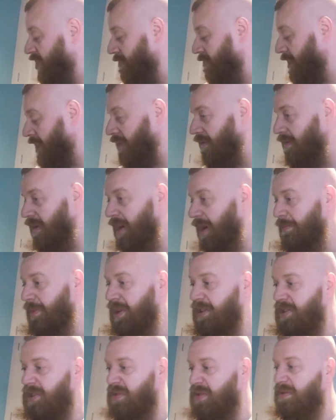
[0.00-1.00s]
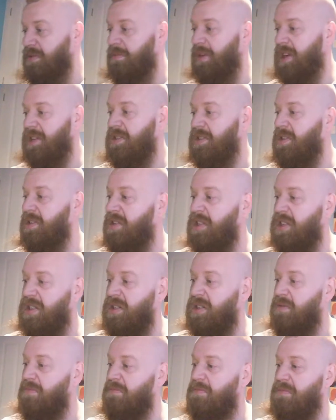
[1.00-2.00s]
about. I picked up the Master
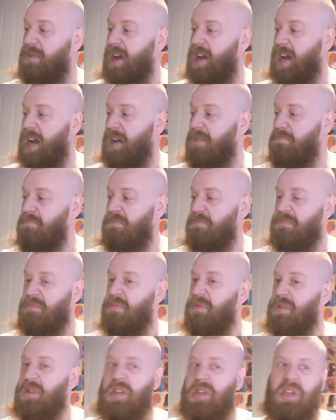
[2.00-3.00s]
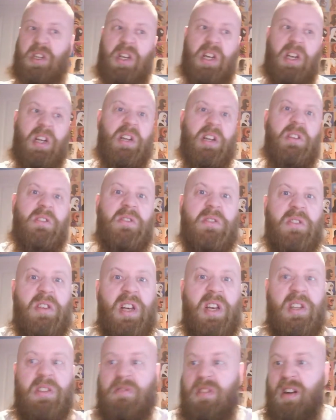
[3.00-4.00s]
System years
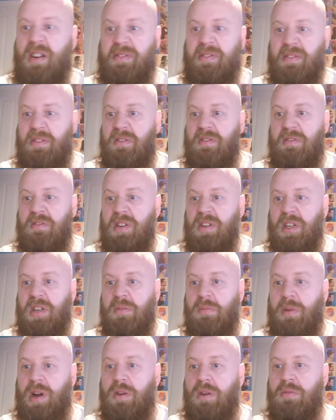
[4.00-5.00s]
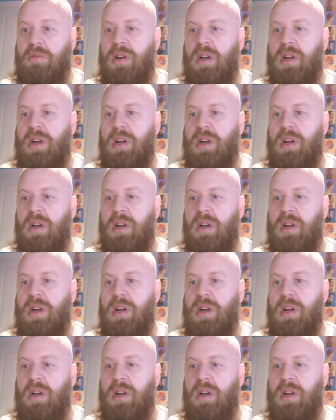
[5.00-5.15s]
later after it came out.